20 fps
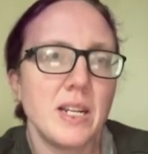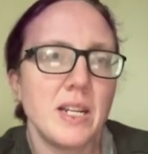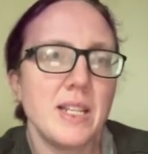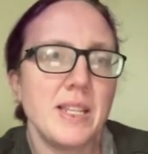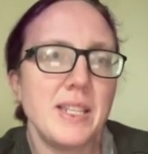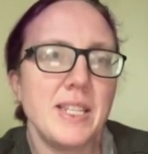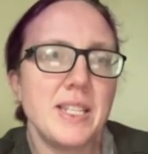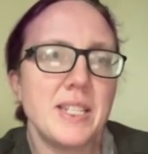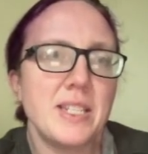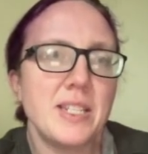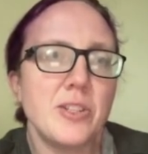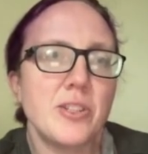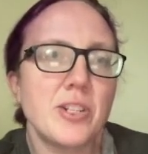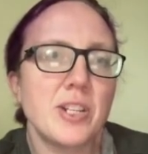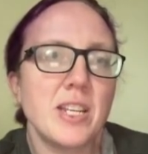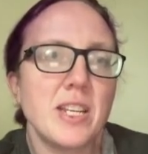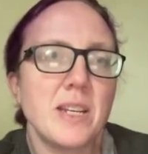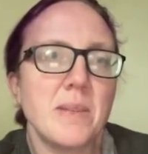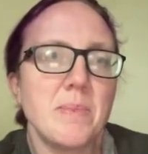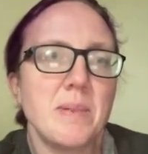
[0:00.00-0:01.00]
This
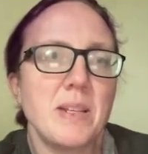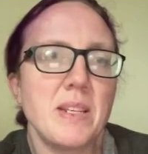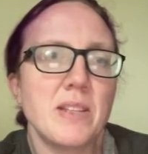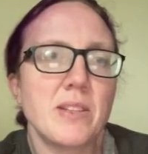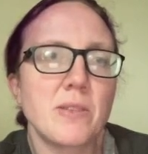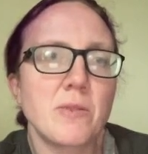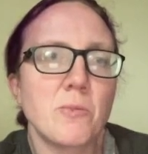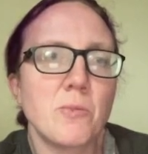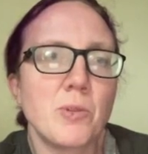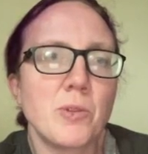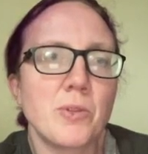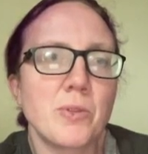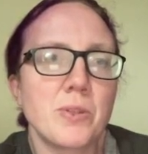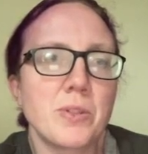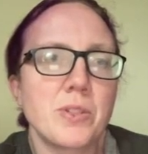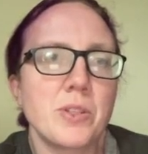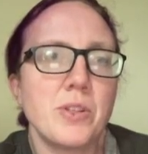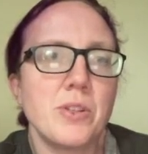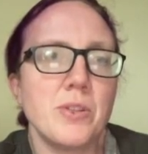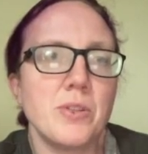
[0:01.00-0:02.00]
digit can't be either 1 or
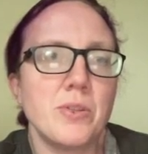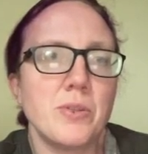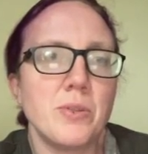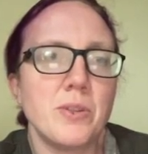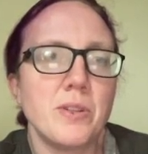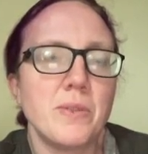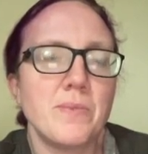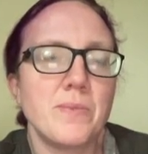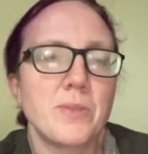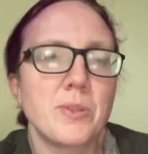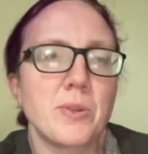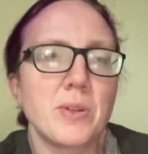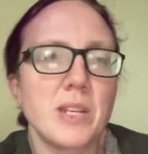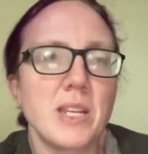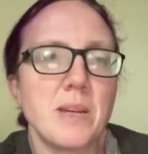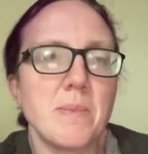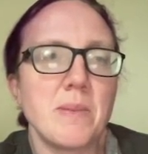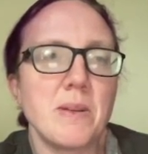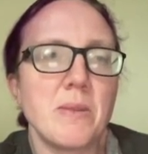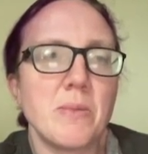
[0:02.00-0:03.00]
2, so it
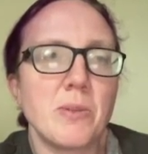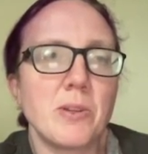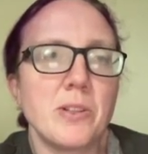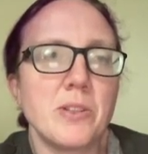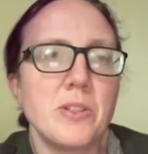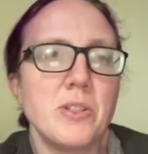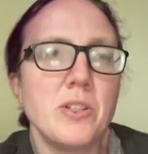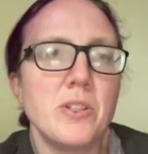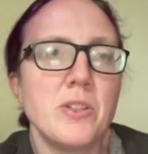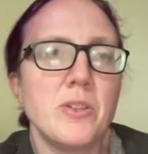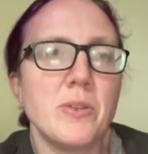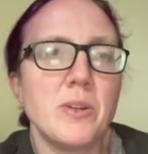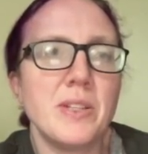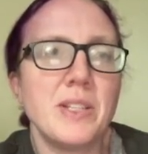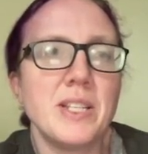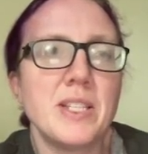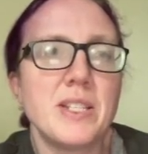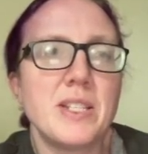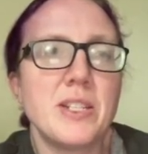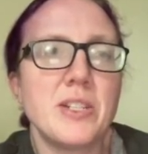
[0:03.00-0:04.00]
can't be a 1 and 2. And
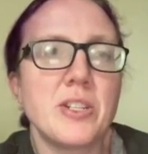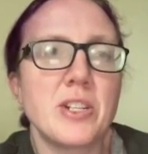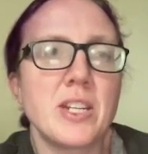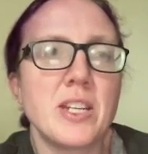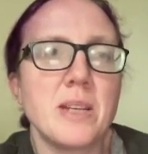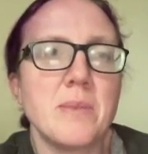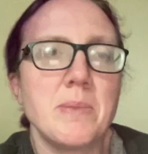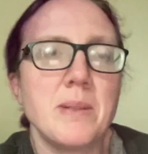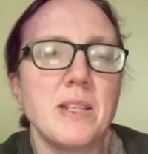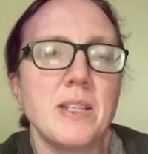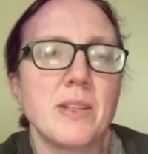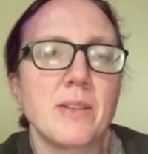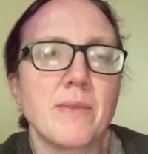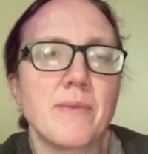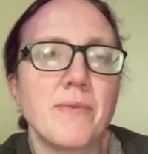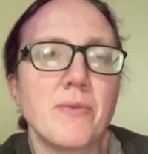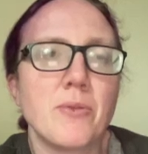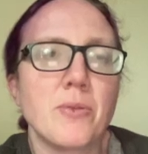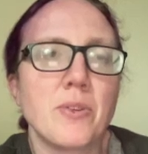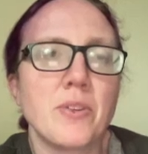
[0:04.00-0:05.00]
this digit can't be either
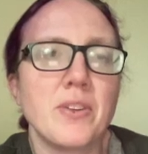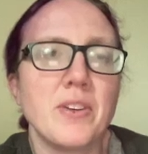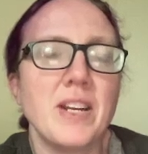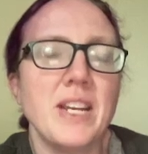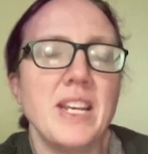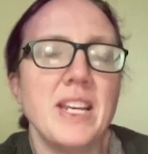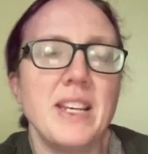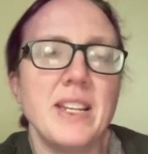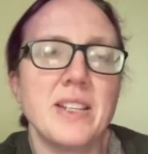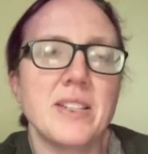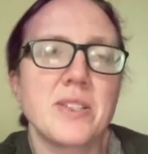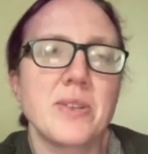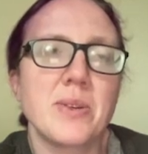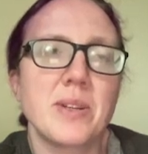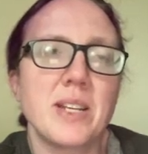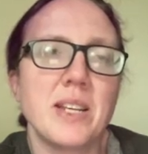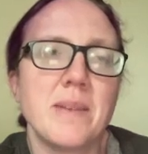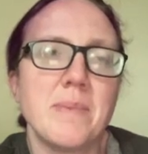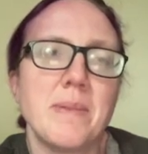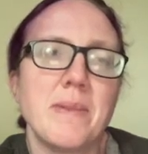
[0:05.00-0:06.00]
4 or 8, so it
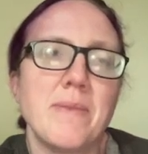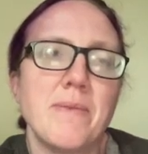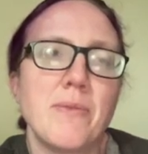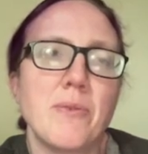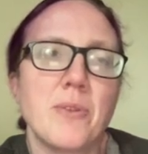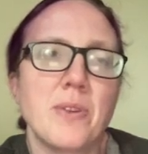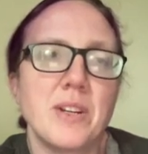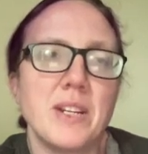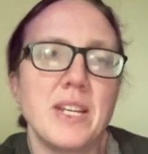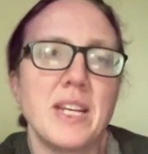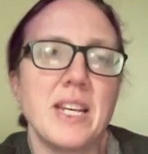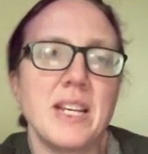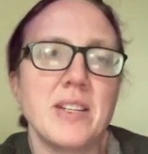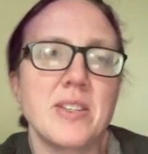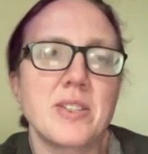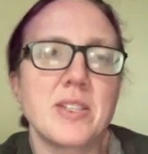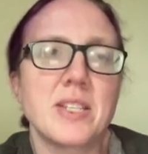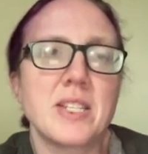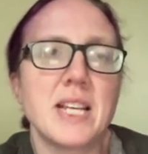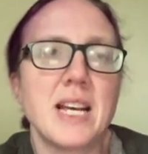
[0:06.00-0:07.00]
can't be 4 and 8.
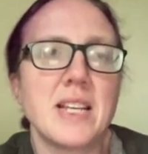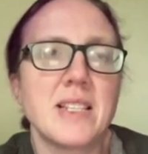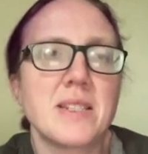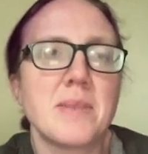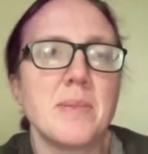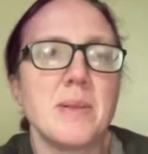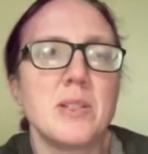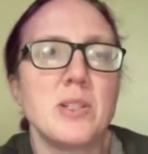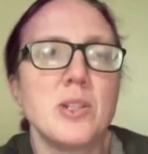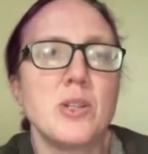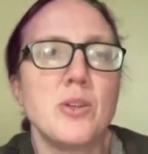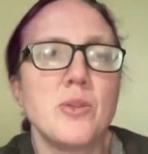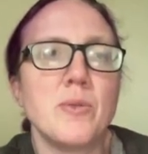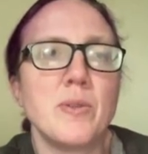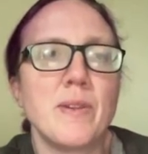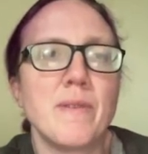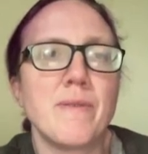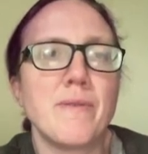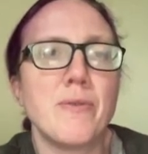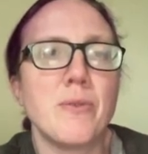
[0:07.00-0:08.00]
So this has to be 2
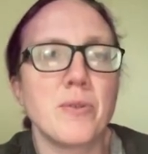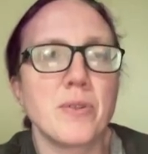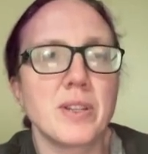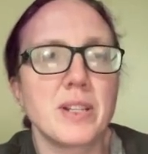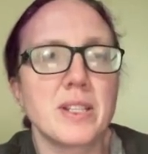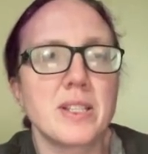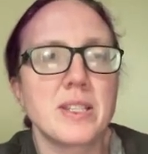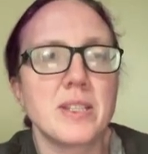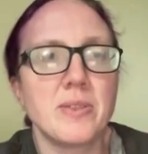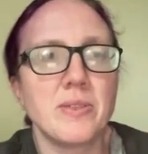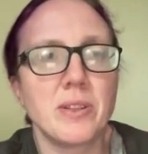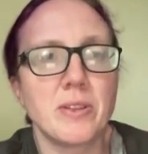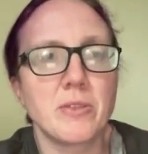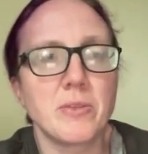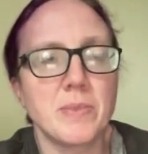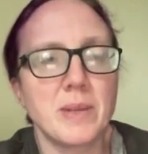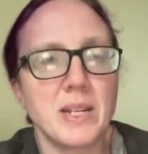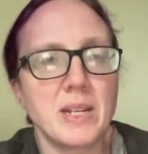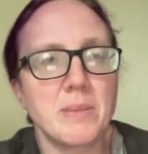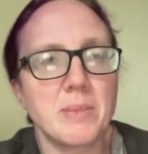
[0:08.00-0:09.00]
and 4. That's the only
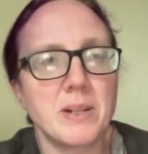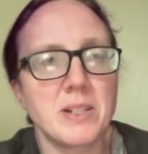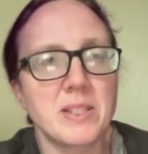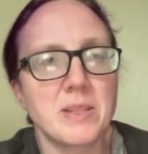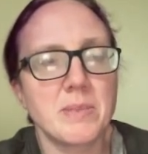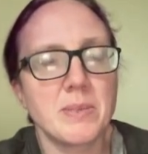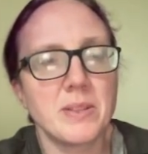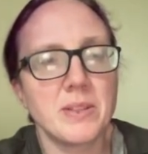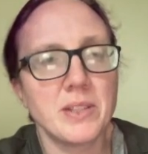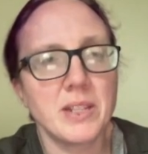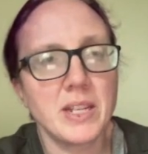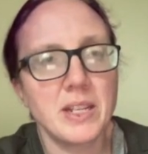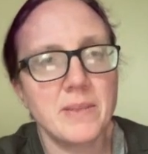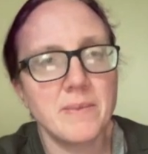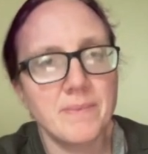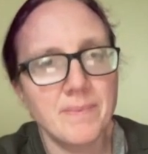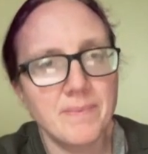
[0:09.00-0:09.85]
remaining possibility.